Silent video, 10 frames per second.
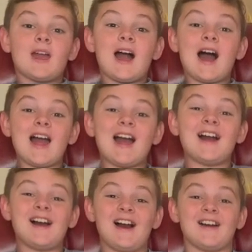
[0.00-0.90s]
Hi,
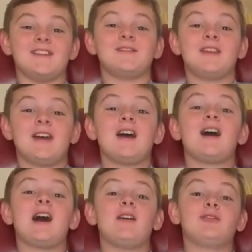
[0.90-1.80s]
hi, hi.
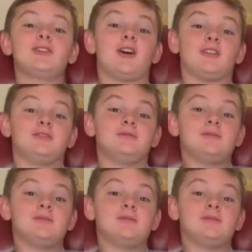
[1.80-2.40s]
I have a dog.